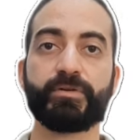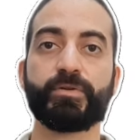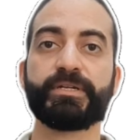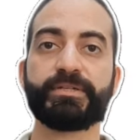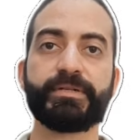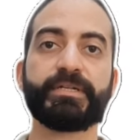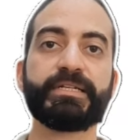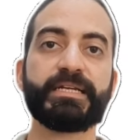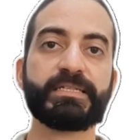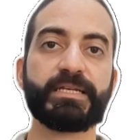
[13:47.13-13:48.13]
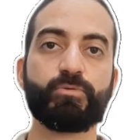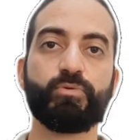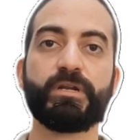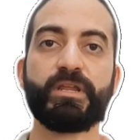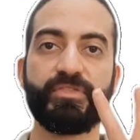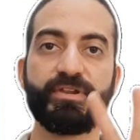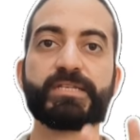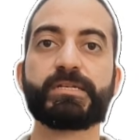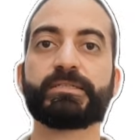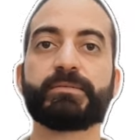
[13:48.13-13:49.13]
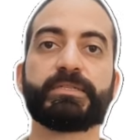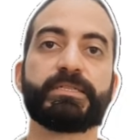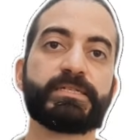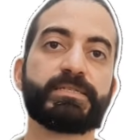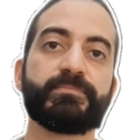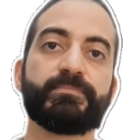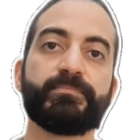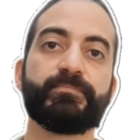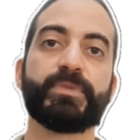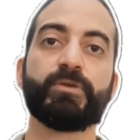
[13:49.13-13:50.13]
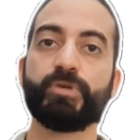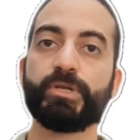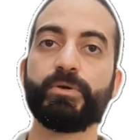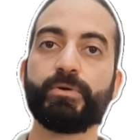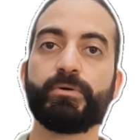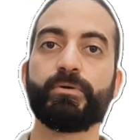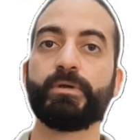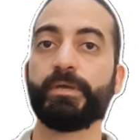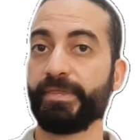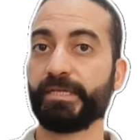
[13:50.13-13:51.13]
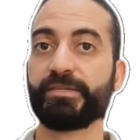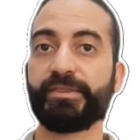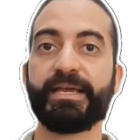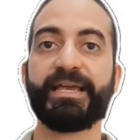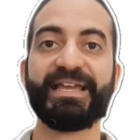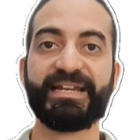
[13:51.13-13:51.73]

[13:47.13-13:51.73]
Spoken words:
radius equal 3 centimeters. We know that the